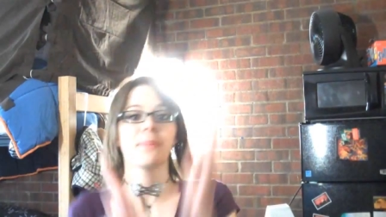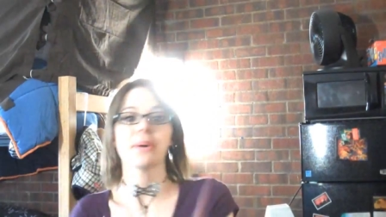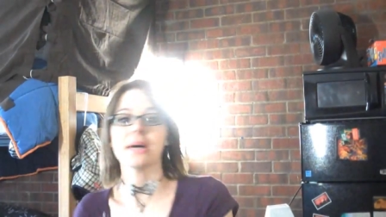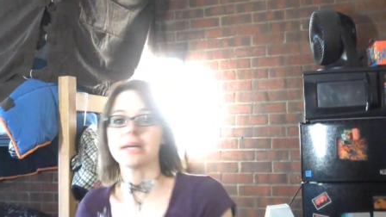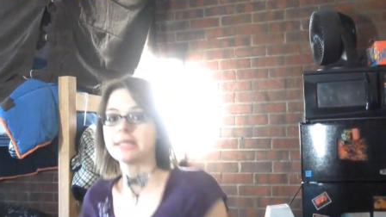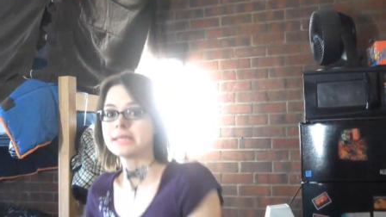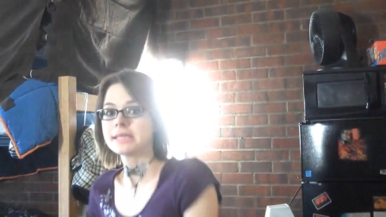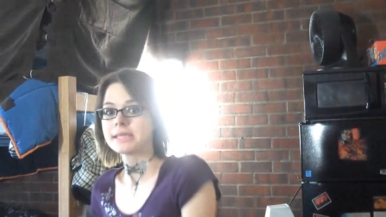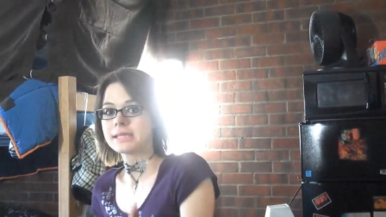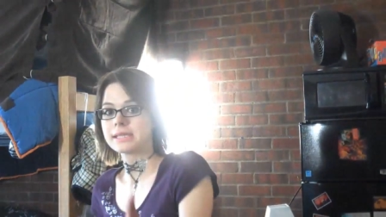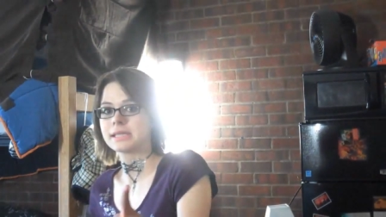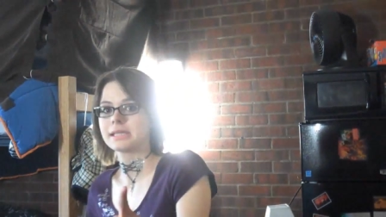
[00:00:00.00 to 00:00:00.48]

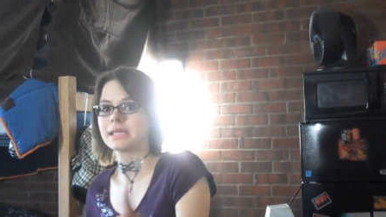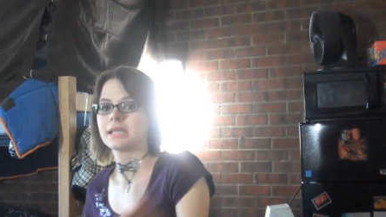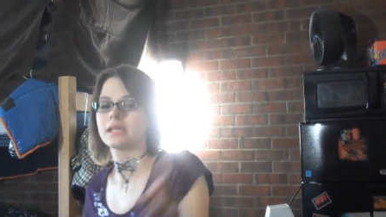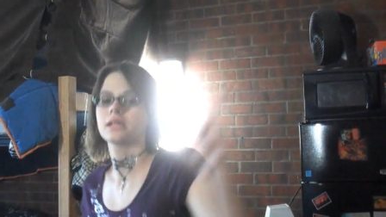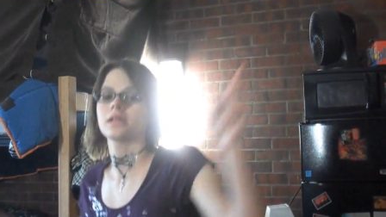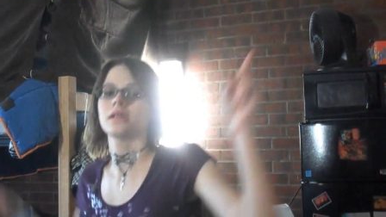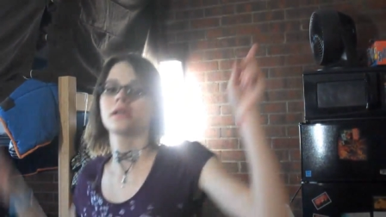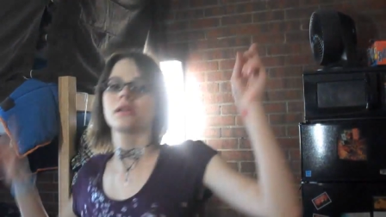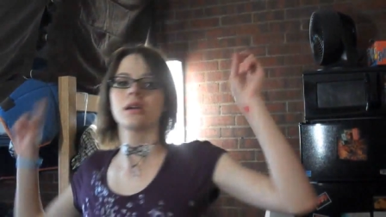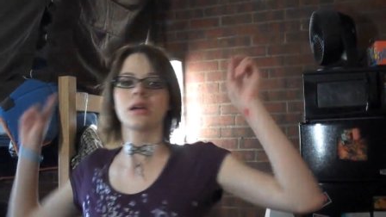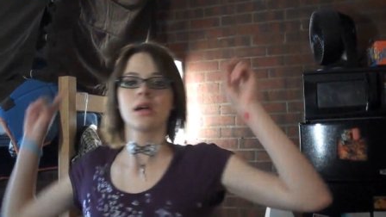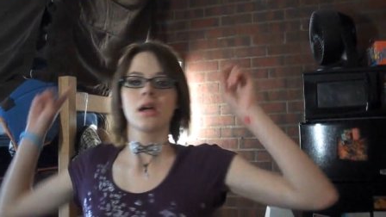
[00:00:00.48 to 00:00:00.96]
But
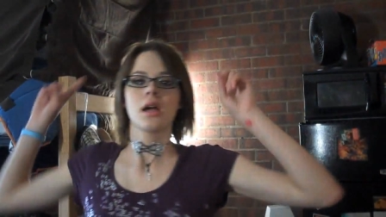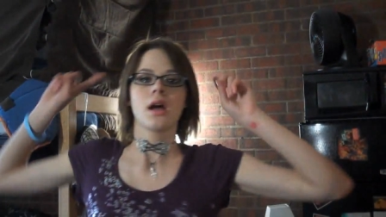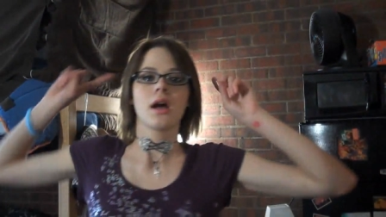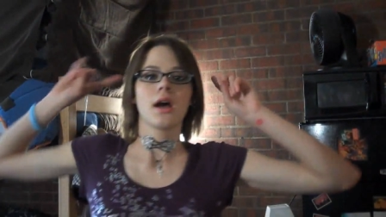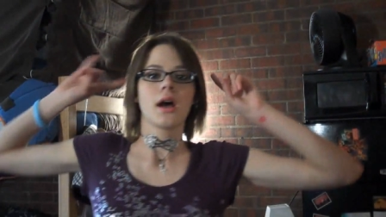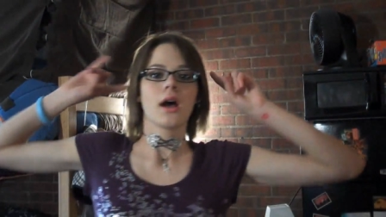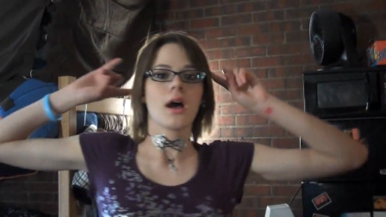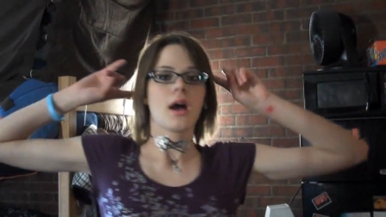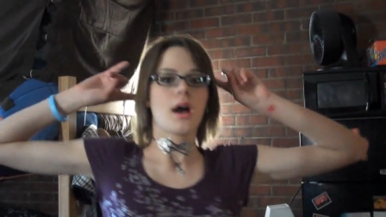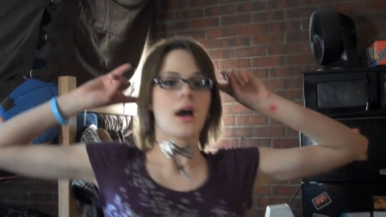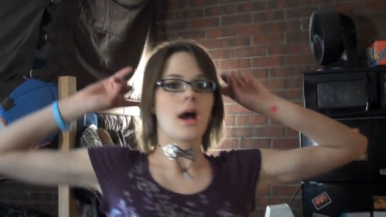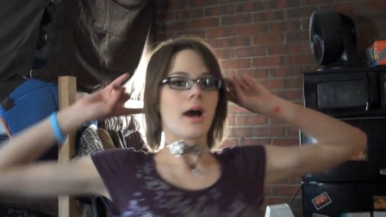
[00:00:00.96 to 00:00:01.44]

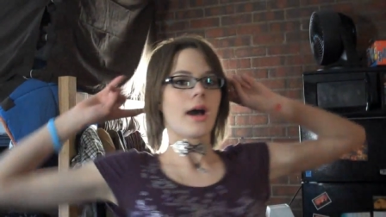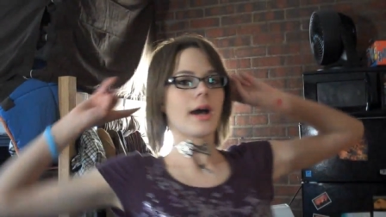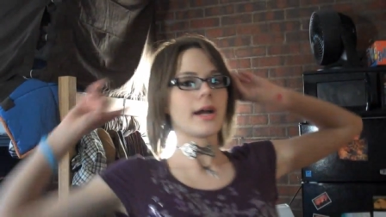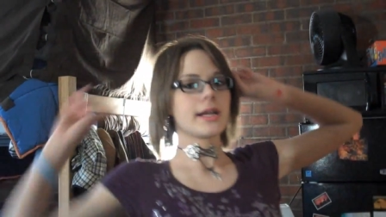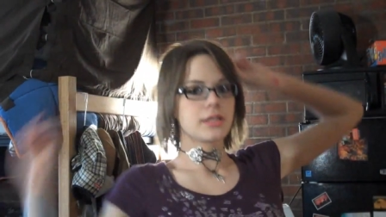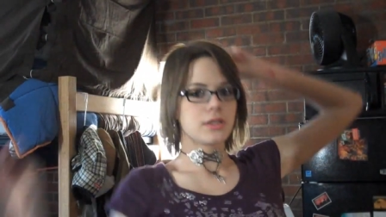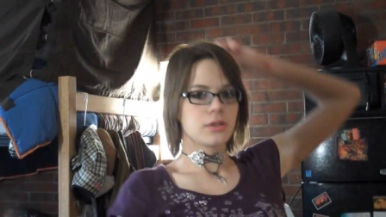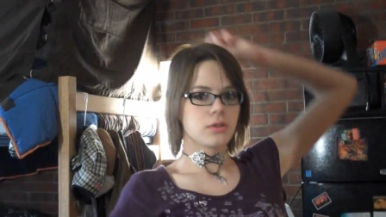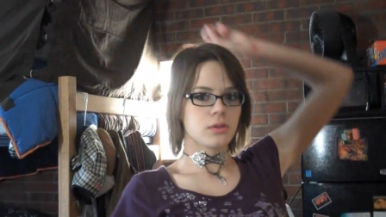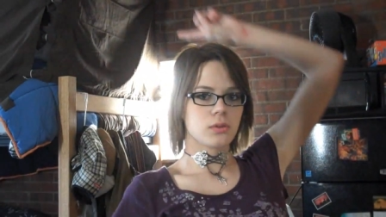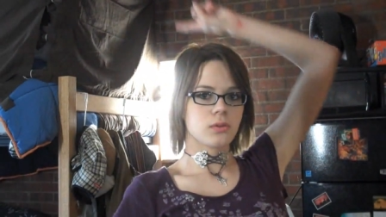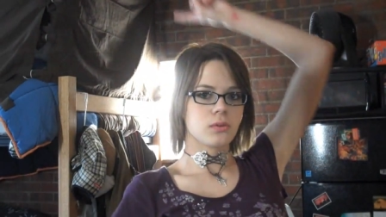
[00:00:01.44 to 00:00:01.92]

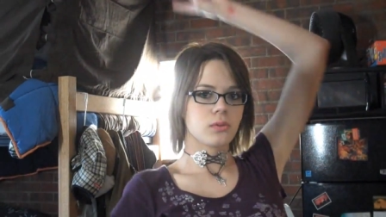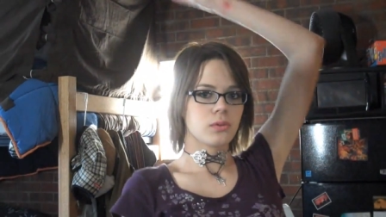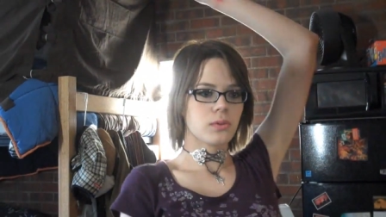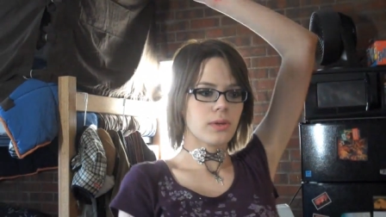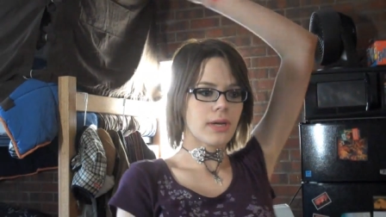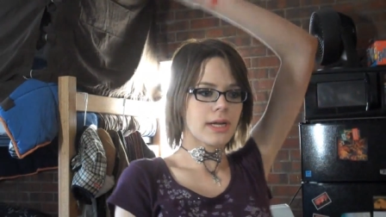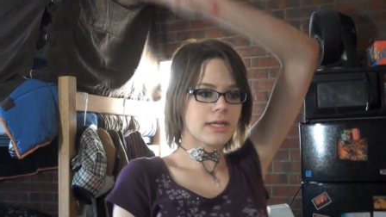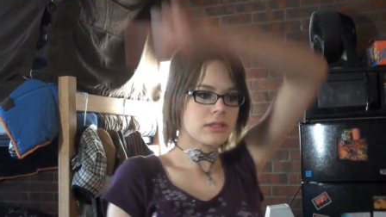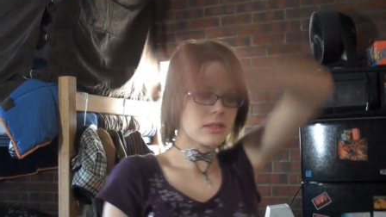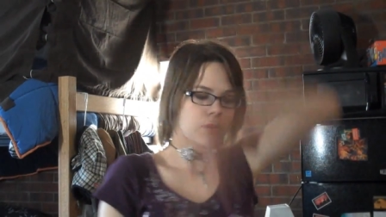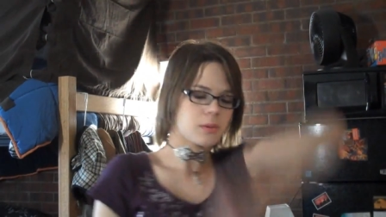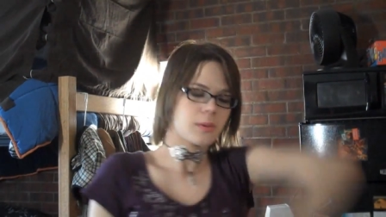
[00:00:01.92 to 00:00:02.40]
I do
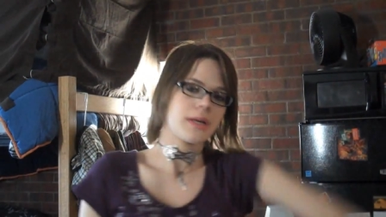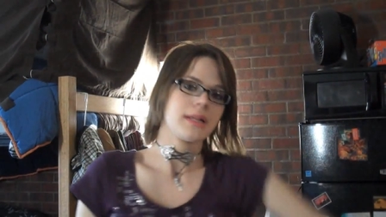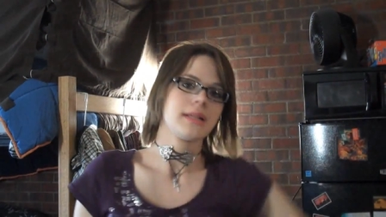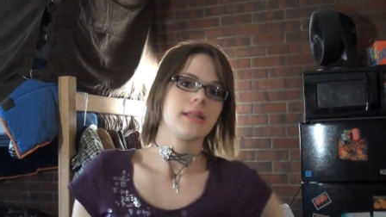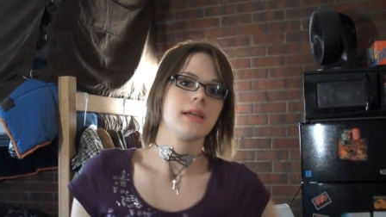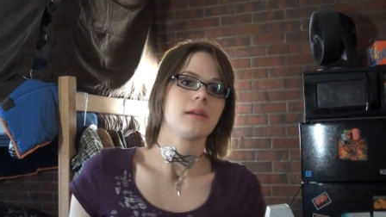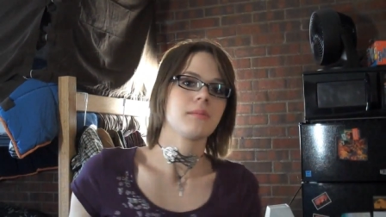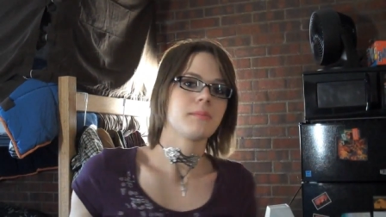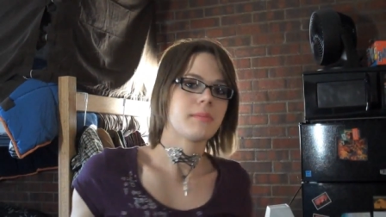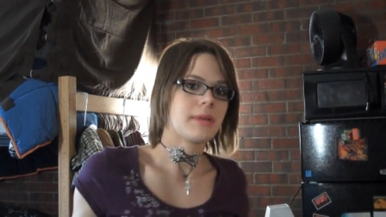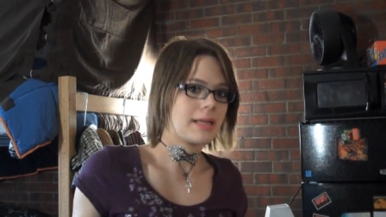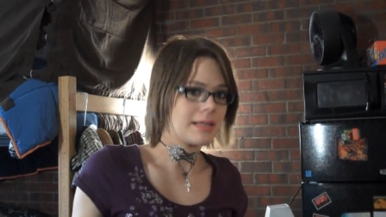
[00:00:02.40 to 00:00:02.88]
actually quite
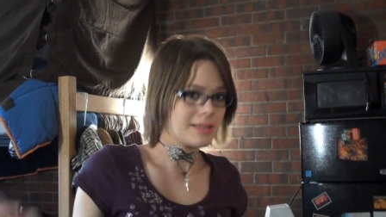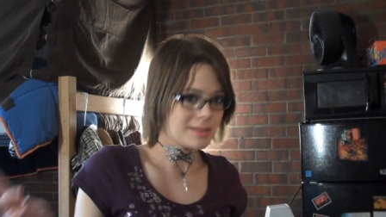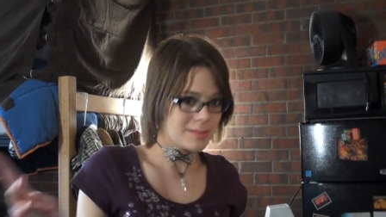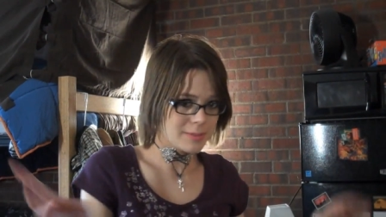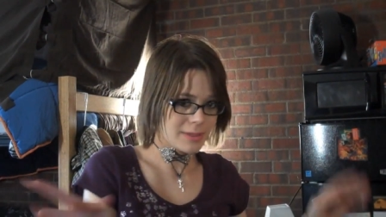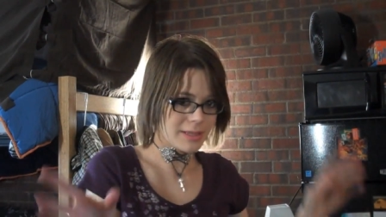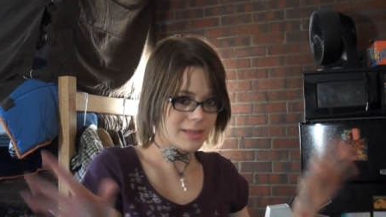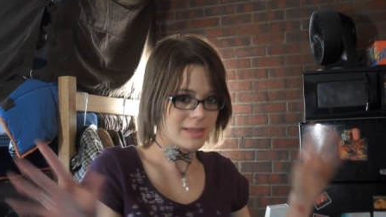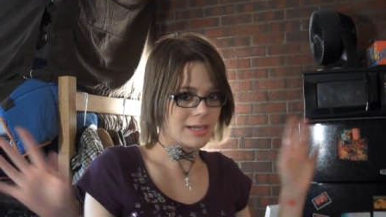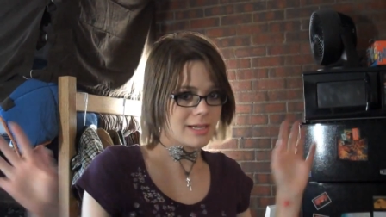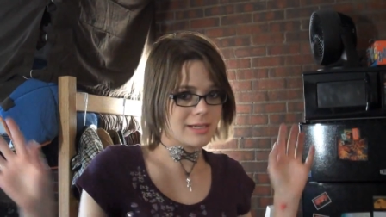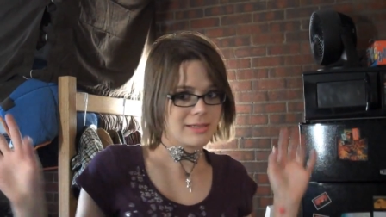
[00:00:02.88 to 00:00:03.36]
like Matt
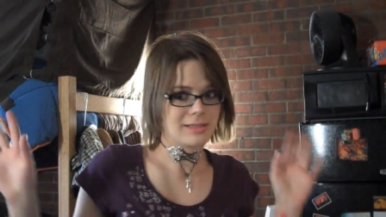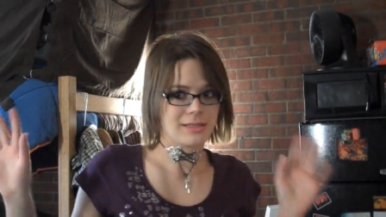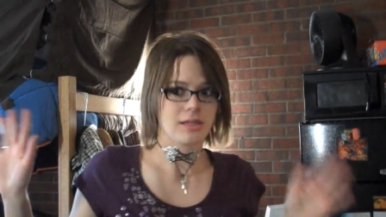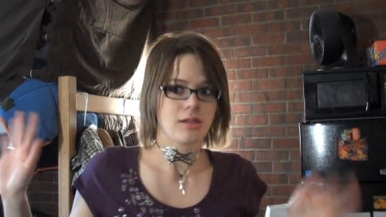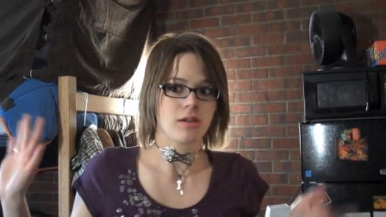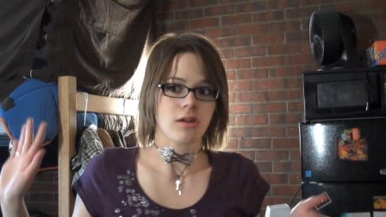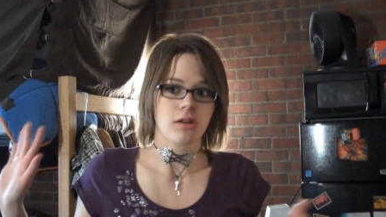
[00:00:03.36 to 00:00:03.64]
Smith as a